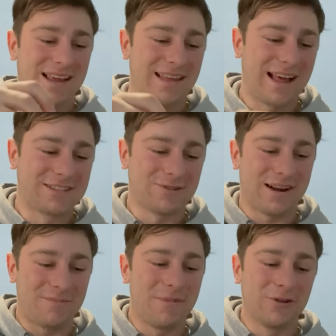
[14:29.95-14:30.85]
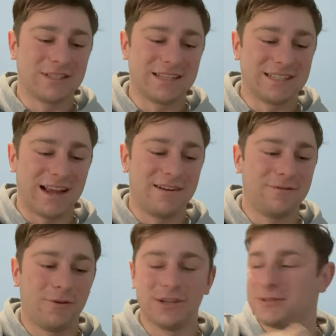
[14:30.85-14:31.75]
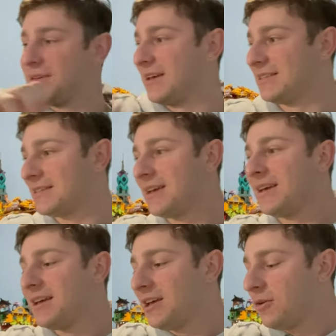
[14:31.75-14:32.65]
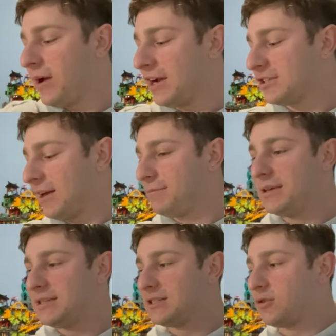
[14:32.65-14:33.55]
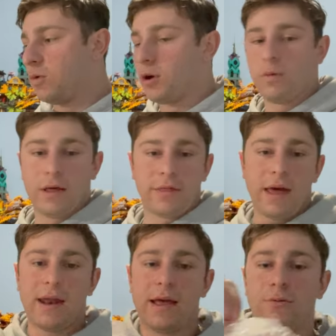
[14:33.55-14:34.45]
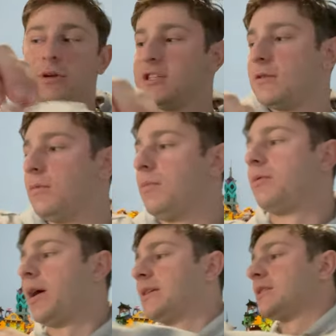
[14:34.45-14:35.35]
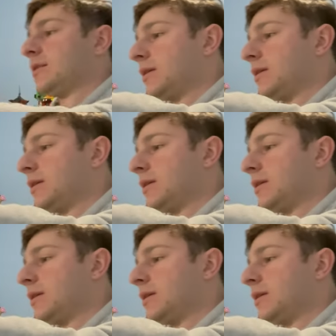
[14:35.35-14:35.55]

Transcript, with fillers: That's what I'm most excited for is because we actually have pieces to work with at a reasonable price.